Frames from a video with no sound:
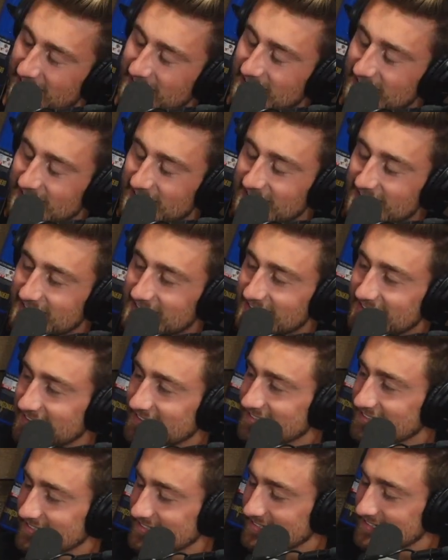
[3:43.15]

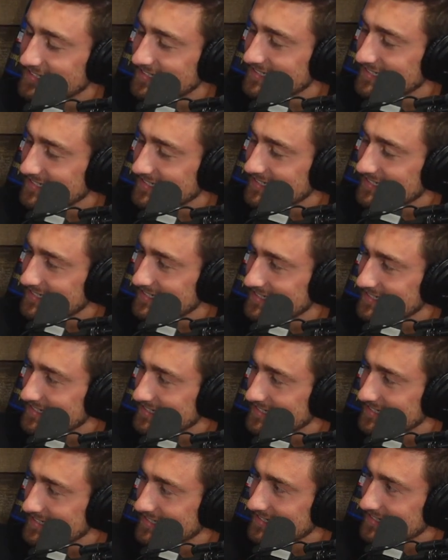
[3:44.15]

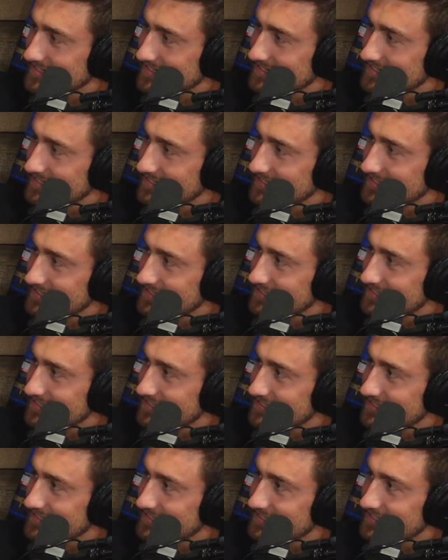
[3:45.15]

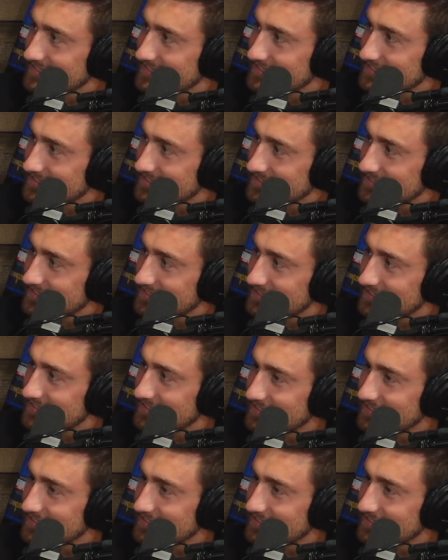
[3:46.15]
(silent)